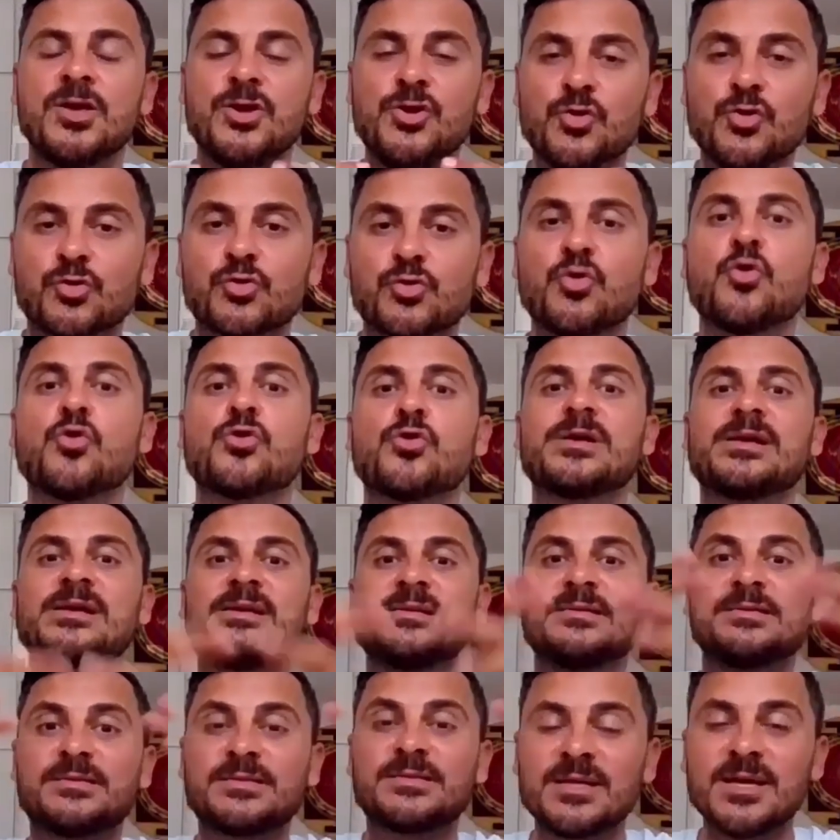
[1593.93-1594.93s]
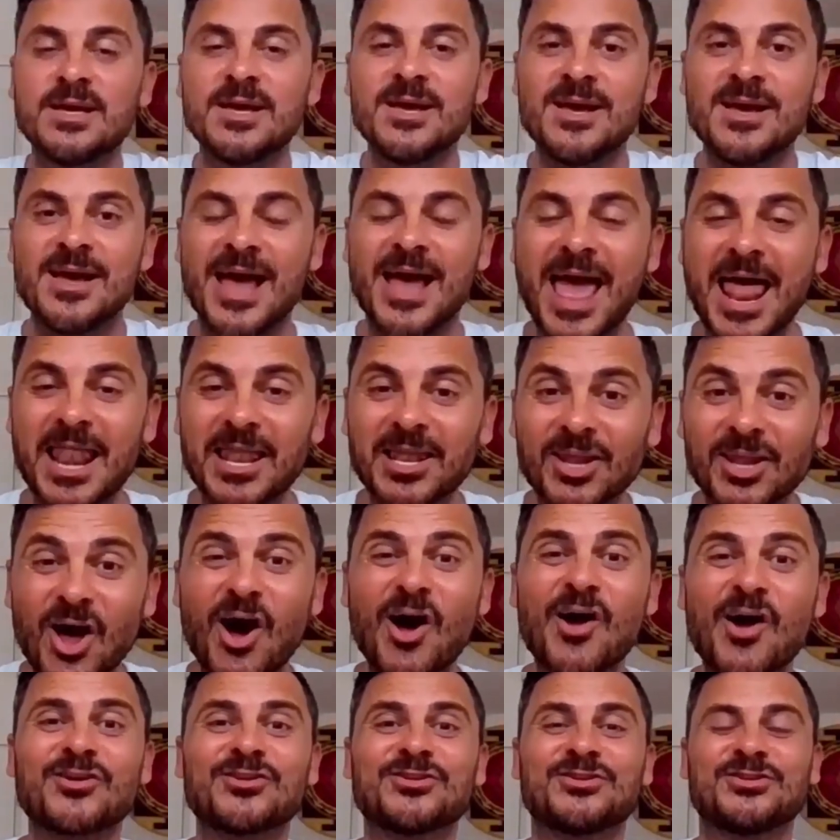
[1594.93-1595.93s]
your organs
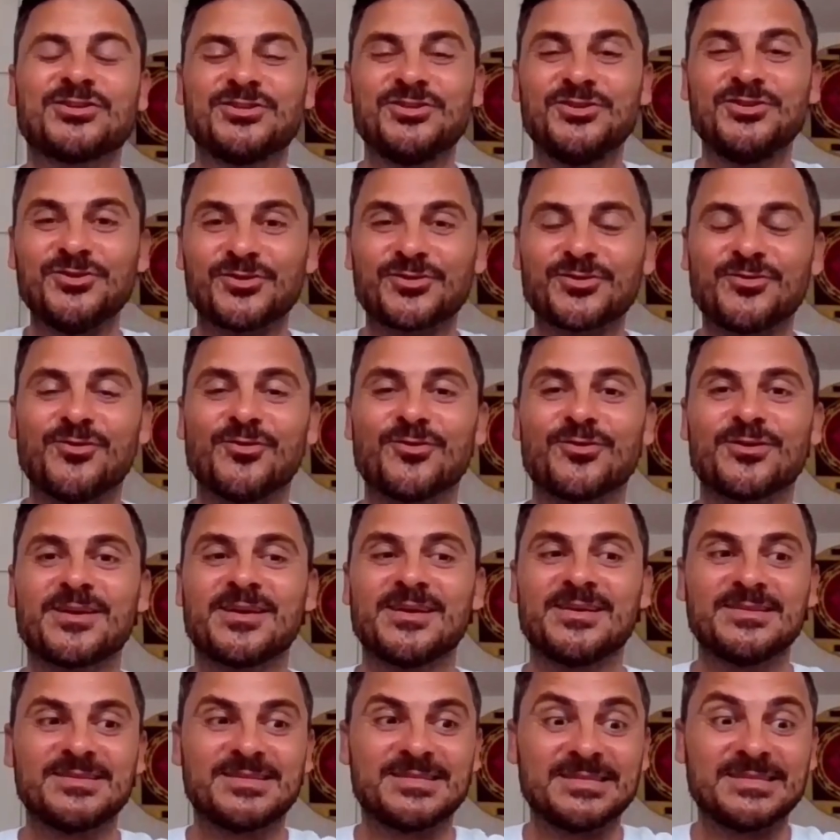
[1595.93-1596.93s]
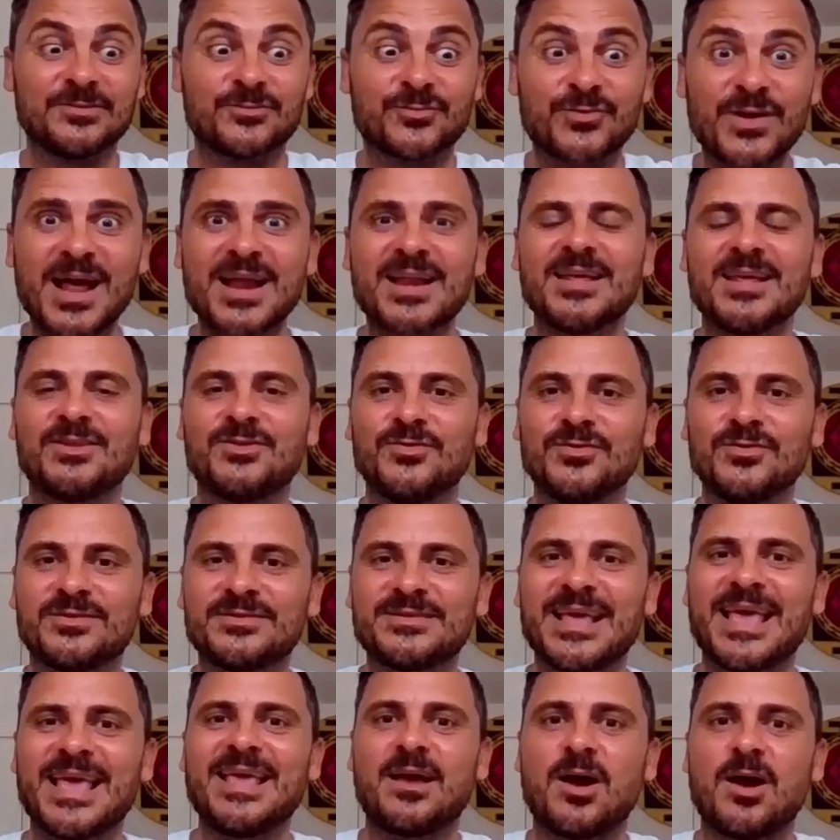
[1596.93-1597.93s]
enlarge your organs ready to
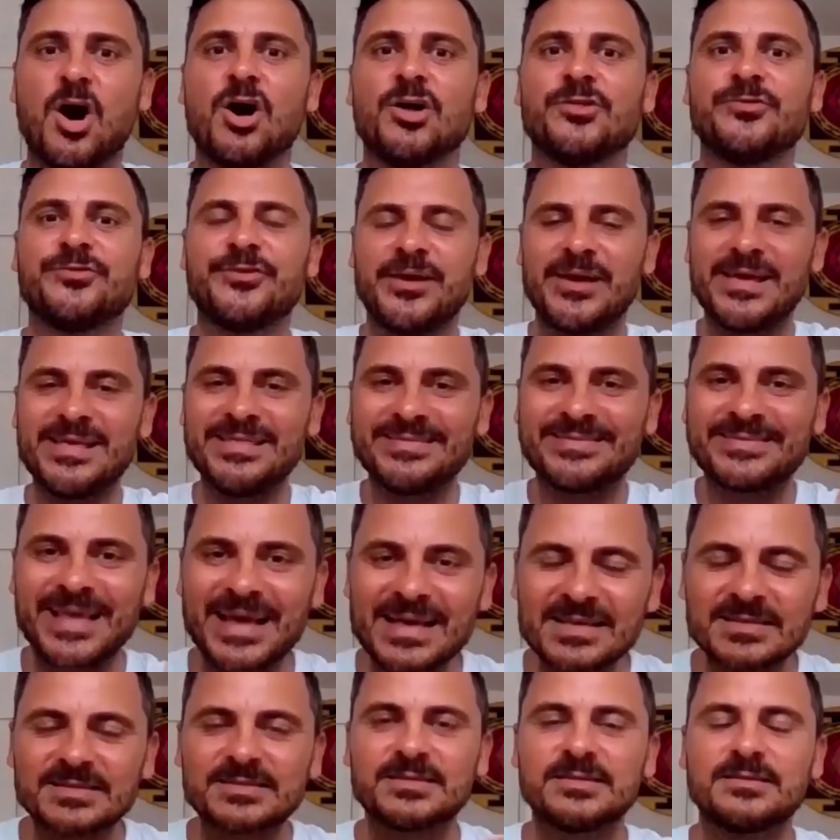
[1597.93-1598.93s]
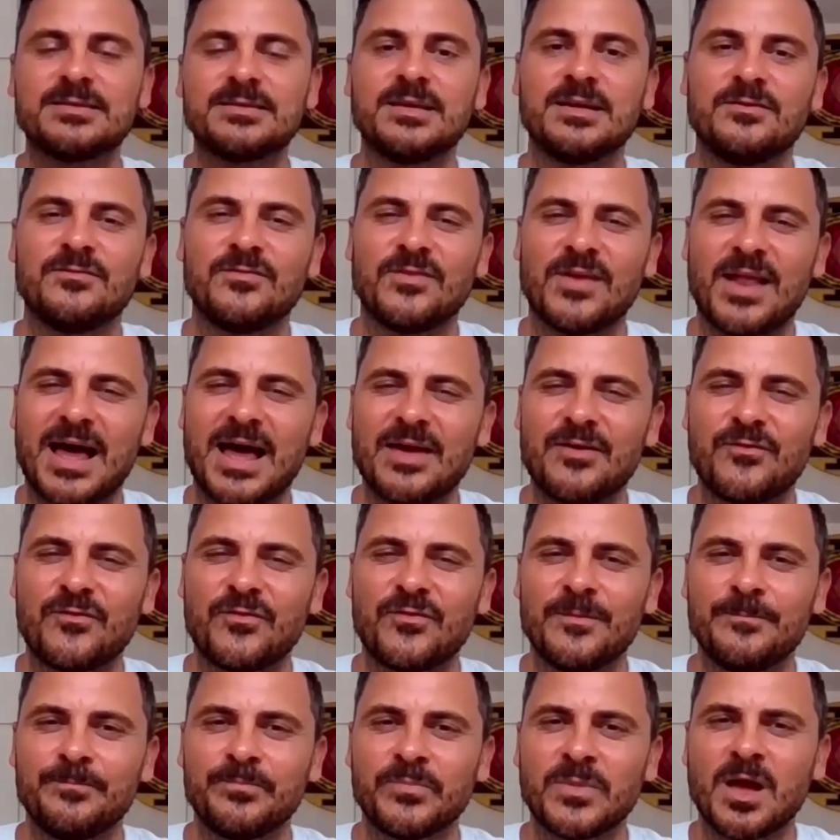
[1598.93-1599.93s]
take on the intensity of life,